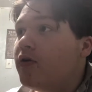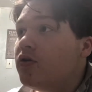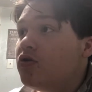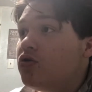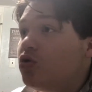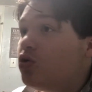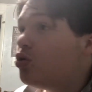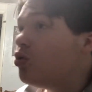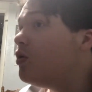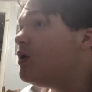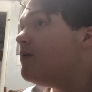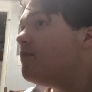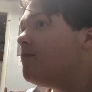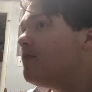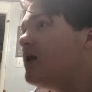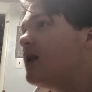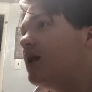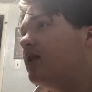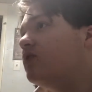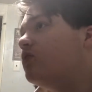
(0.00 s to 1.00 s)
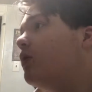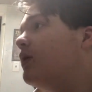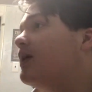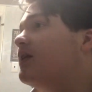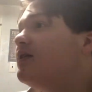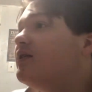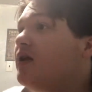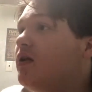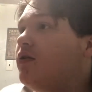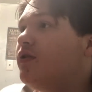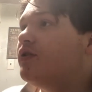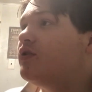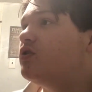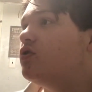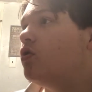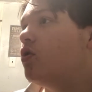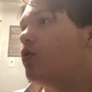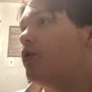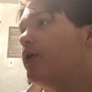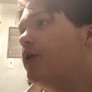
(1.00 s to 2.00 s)
3 minutes so I can tell the
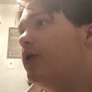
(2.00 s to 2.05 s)
story?